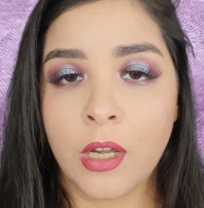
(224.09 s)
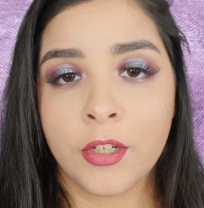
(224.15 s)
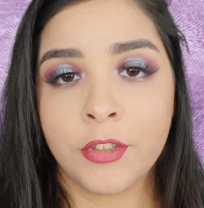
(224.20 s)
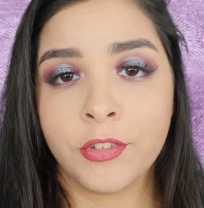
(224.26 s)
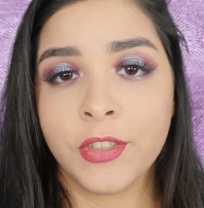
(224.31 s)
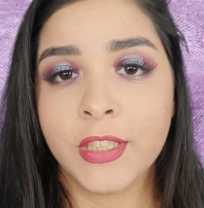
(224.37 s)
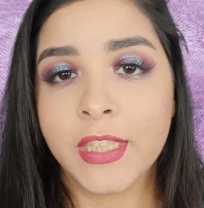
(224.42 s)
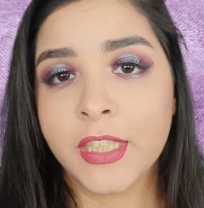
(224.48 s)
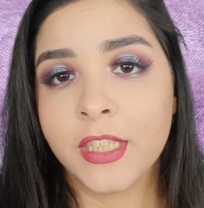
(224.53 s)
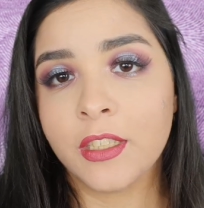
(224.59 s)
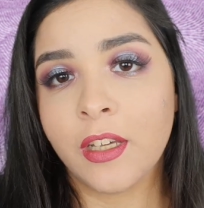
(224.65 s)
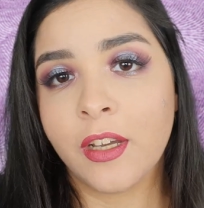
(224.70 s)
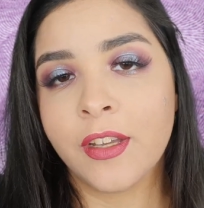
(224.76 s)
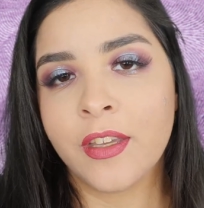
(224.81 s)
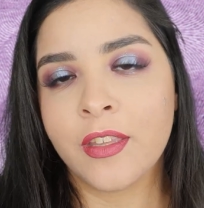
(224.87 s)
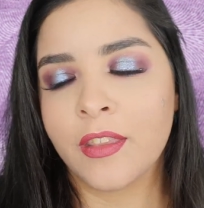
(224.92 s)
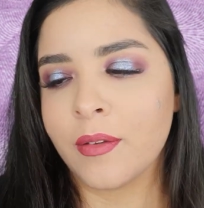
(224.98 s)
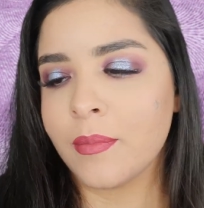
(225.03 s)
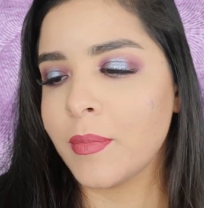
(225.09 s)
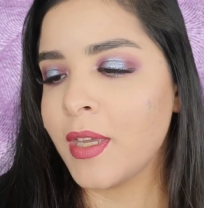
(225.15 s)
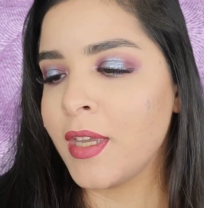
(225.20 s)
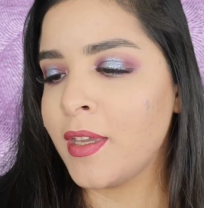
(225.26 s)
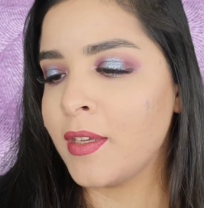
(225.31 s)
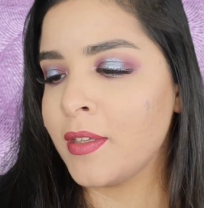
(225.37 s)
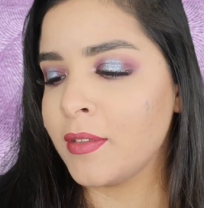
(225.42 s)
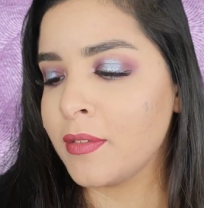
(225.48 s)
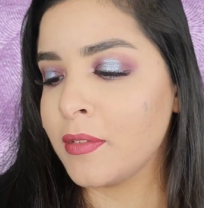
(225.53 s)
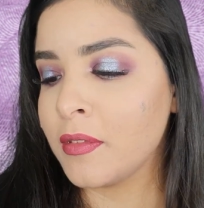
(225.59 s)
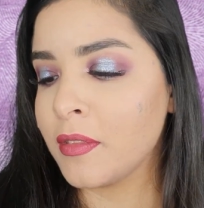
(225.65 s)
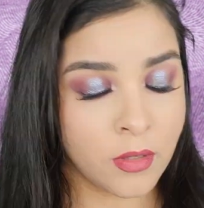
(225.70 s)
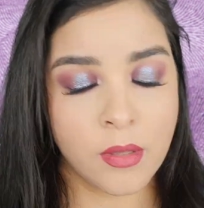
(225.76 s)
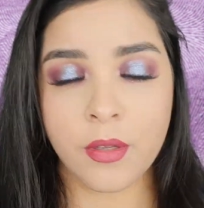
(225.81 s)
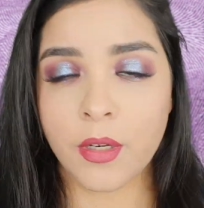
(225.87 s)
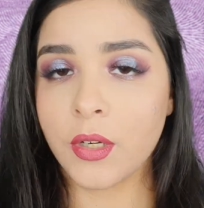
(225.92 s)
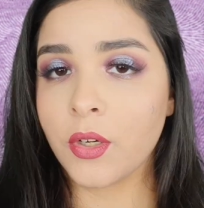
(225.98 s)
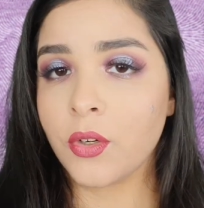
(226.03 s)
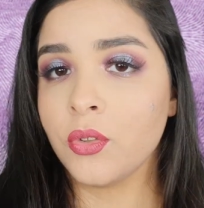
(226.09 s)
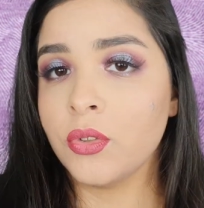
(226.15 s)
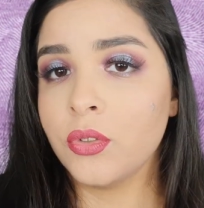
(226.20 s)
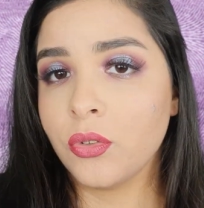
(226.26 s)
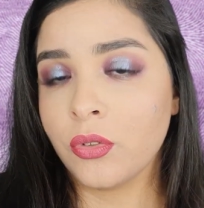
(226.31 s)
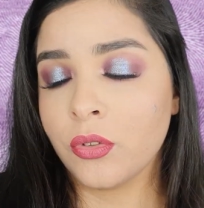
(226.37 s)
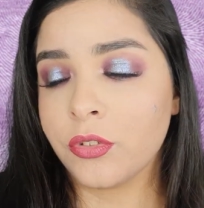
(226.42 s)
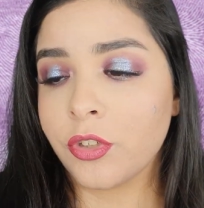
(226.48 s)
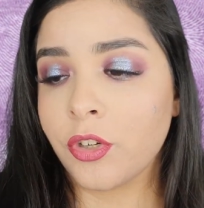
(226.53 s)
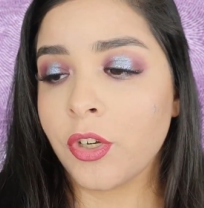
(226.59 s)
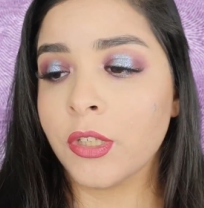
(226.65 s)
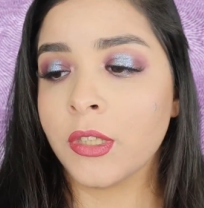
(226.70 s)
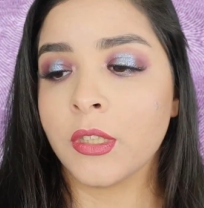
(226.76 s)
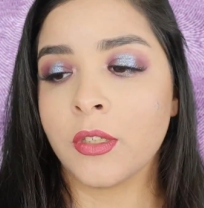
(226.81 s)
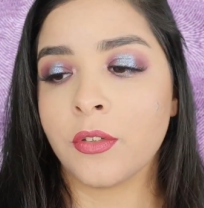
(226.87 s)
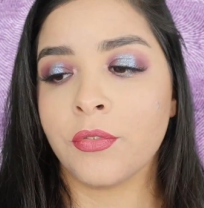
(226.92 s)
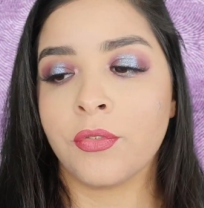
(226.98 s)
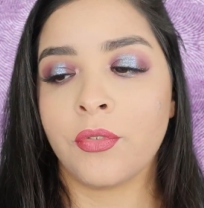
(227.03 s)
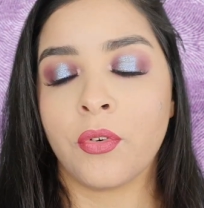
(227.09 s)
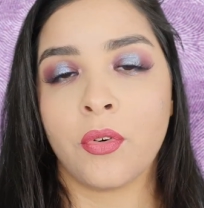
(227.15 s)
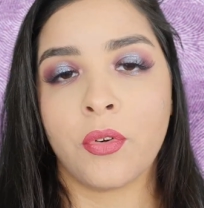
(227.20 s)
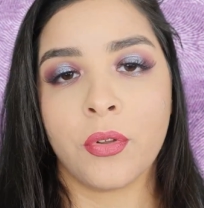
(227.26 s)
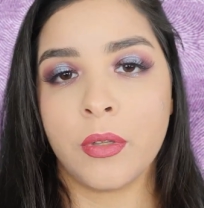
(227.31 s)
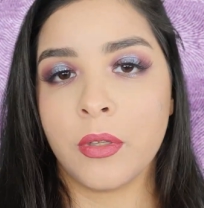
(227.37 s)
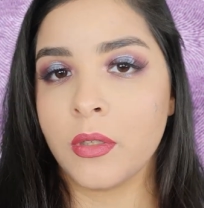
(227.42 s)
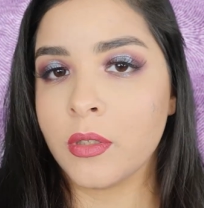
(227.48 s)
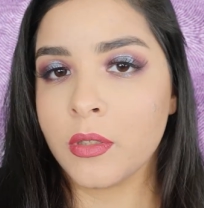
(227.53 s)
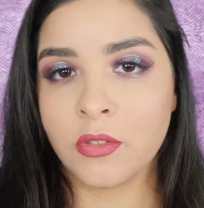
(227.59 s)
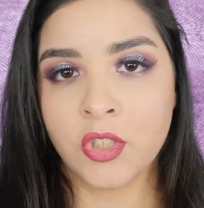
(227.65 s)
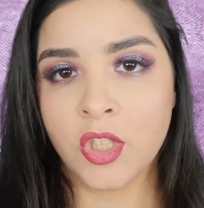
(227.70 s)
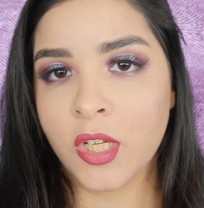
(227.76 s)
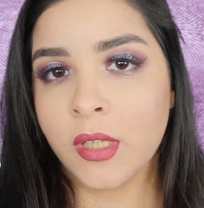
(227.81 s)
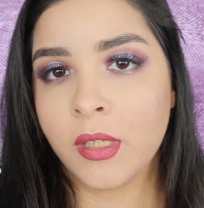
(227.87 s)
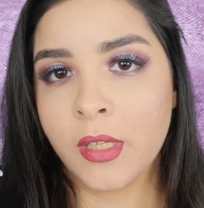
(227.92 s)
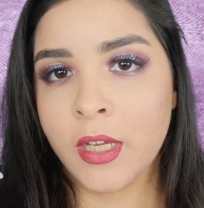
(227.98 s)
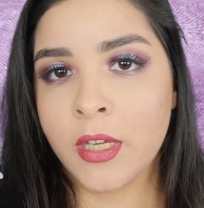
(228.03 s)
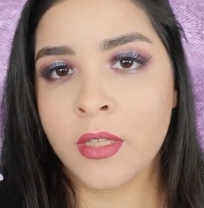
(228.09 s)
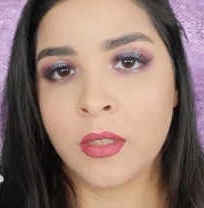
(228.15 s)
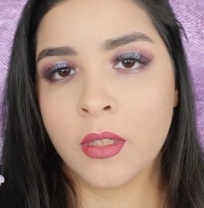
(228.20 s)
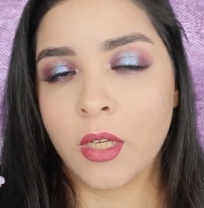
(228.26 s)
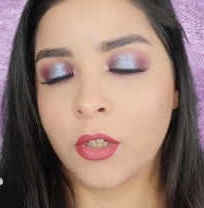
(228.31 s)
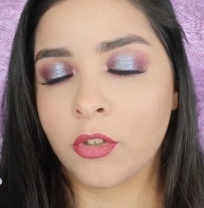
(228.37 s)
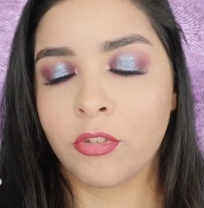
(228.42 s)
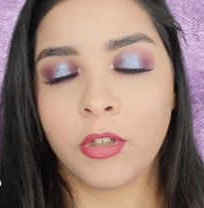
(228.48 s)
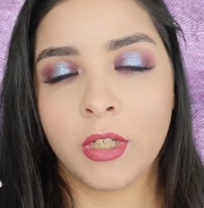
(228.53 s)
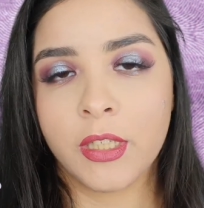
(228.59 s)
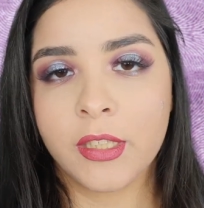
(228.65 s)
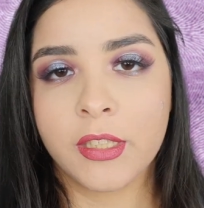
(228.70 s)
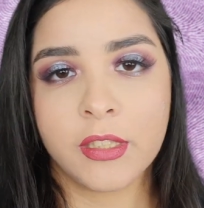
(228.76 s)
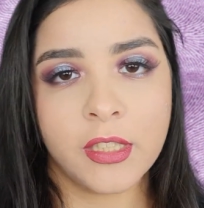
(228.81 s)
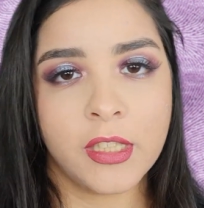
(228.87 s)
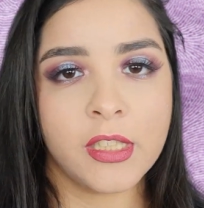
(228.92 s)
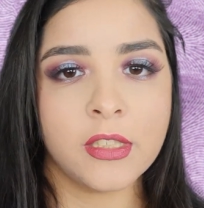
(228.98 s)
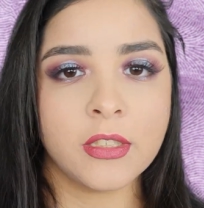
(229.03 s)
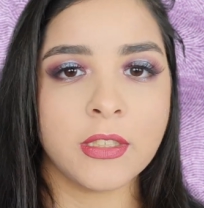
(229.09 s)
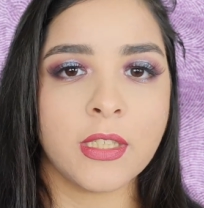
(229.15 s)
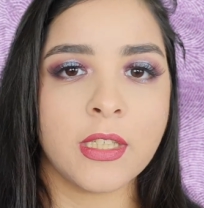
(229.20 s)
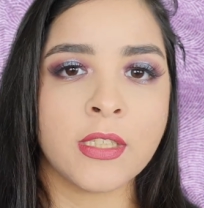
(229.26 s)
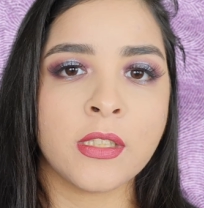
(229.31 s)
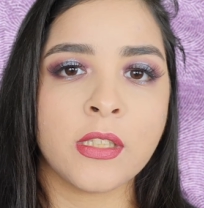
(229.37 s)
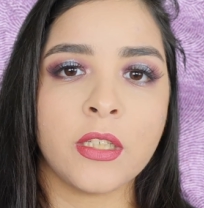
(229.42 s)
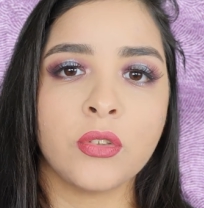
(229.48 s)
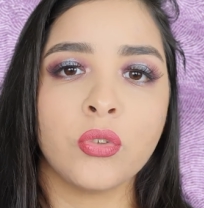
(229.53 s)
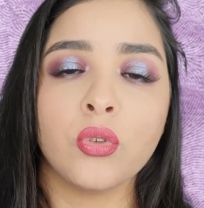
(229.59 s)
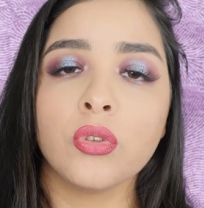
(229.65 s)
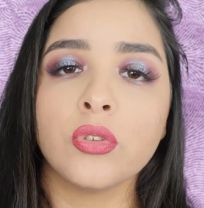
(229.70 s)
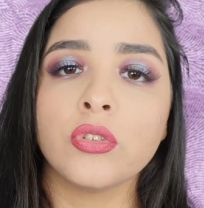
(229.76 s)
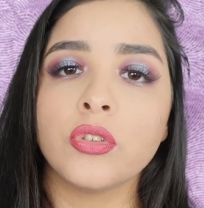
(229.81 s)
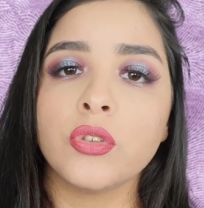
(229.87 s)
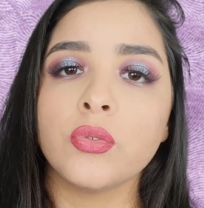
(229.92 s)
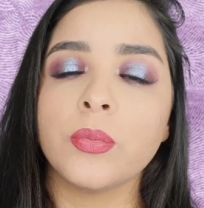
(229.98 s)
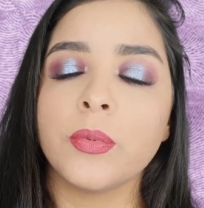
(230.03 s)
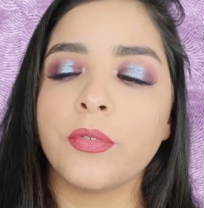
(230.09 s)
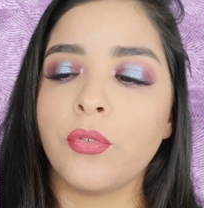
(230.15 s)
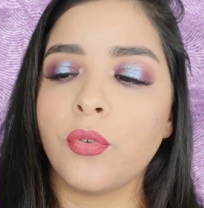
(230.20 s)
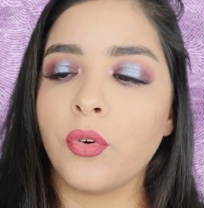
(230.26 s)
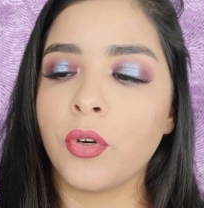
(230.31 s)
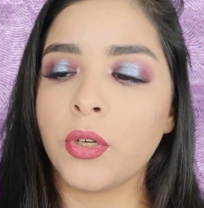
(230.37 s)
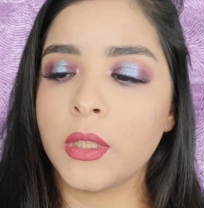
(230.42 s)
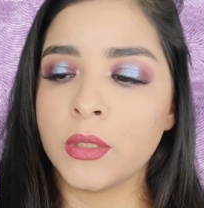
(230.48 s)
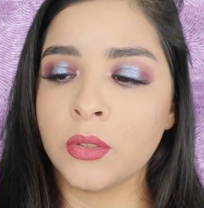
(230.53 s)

I really like them and they're a good alternative for the gel and acrylic nails, as I told you before.